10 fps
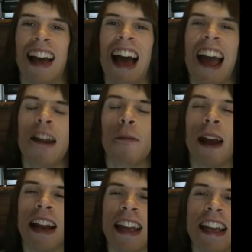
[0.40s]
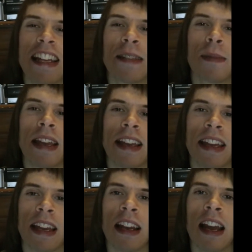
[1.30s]
Hi everybody, it's me
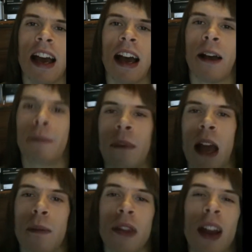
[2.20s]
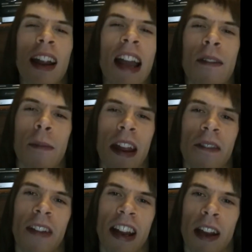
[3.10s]
again. I'm sorry I haven't made
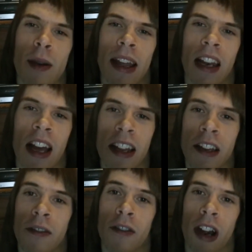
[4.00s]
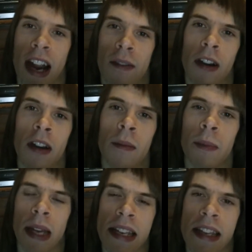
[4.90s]
a video in like forever,
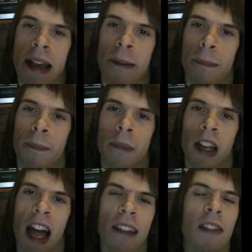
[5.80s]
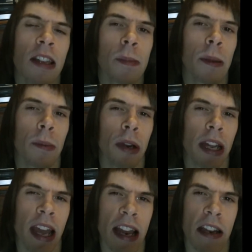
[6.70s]
but life has been
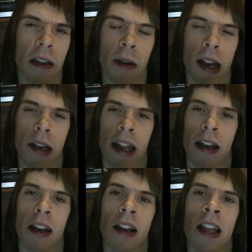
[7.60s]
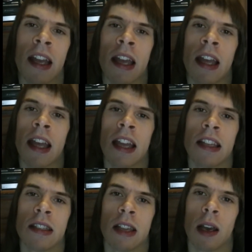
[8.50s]
pretty hectic around here.
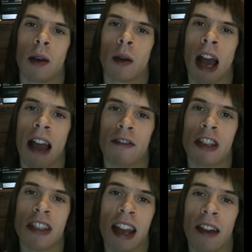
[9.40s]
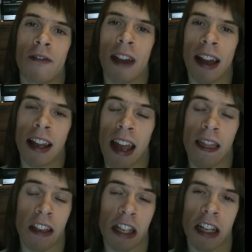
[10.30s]
So I've just now finally
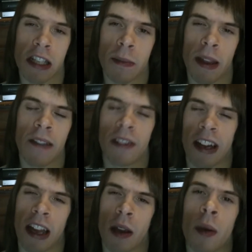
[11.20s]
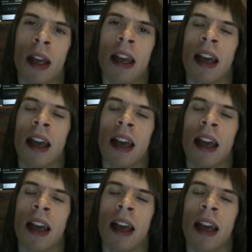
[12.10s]
had the chance to make a video.